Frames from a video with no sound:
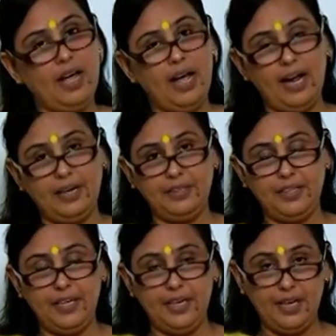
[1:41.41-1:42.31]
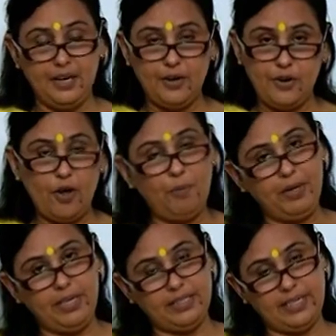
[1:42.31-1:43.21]
and the
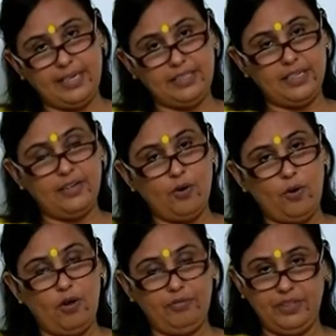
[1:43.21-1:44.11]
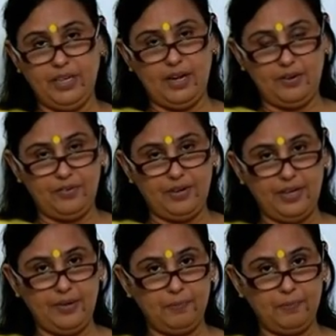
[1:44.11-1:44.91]
economic sector of the country.